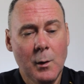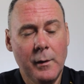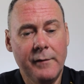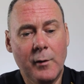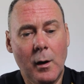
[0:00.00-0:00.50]

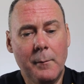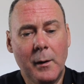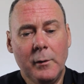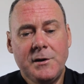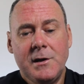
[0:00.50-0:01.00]
We've got
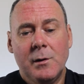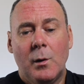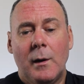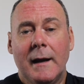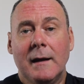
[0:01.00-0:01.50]

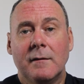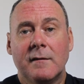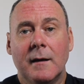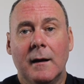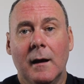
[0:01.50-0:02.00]
Maroochydore
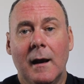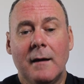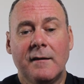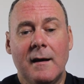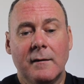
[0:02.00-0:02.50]
against
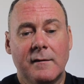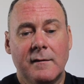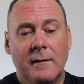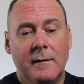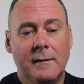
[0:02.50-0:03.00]

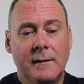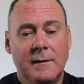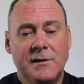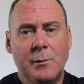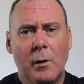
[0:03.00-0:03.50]
Glasshouse,
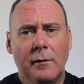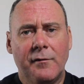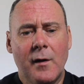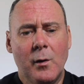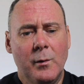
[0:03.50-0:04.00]
two old
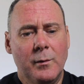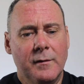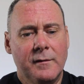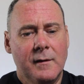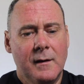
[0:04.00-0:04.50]

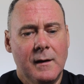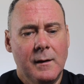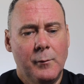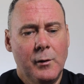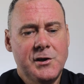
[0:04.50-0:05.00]
foes.
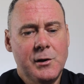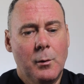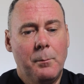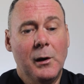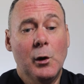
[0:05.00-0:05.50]

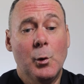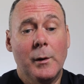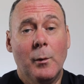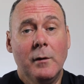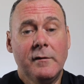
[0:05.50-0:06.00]
Maroochydore Blue,
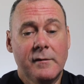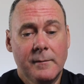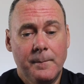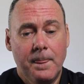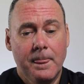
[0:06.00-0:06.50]
it
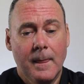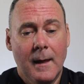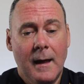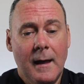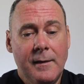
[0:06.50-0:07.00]
was.
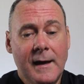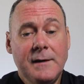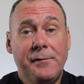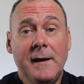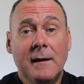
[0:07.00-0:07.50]
They
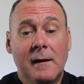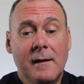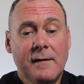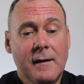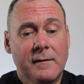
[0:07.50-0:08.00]
defeated
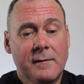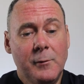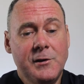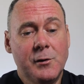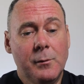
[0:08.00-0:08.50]
Glasshouse.
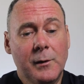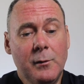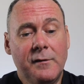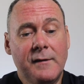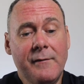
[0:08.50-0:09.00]
Maroochydore
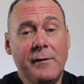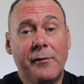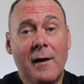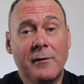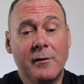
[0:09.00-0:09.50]
Blue 7
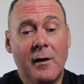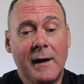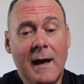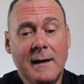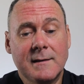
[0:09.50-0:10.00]
for
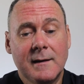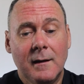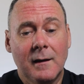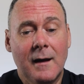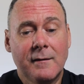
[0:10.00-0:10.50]
198.
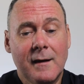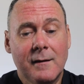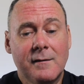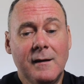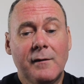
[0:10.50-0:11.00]

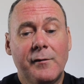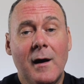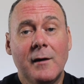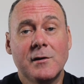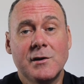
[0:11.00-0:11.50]
Glasshouse 6 for
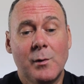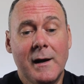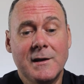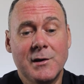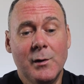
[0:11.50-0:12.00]

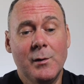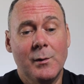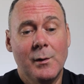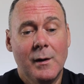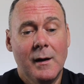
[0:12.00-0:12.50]
122.